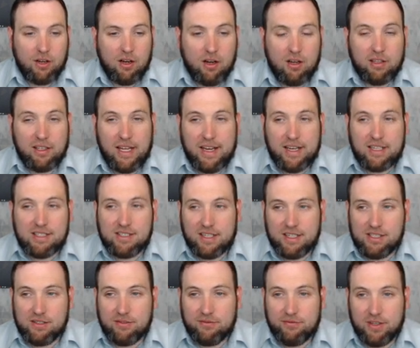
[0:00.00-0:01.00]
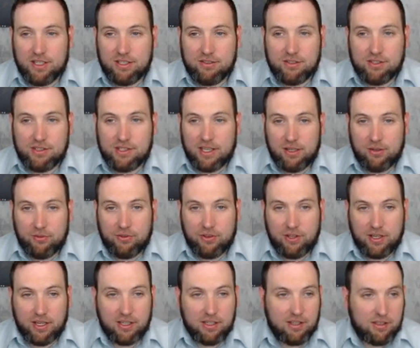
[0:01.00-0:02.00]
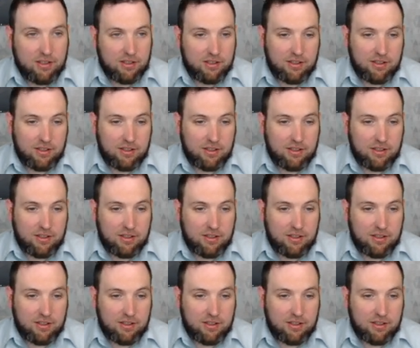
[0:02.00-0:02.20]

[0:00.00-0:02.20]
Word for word: all-access investors, I don't think.